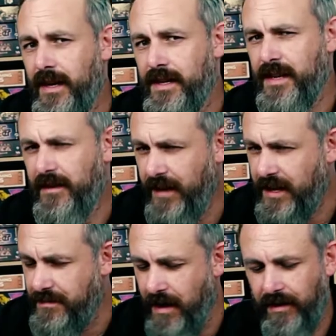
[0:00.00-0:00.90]
I think
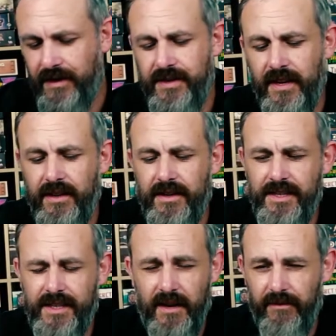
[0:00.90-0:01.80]
it's an American site, but
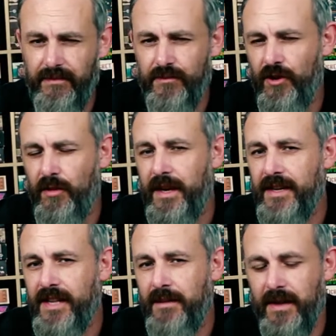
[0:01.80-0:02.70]
this has come from Germany,
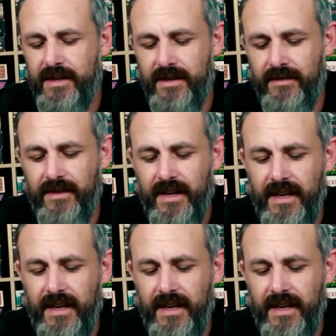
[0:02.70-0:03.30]
so they must have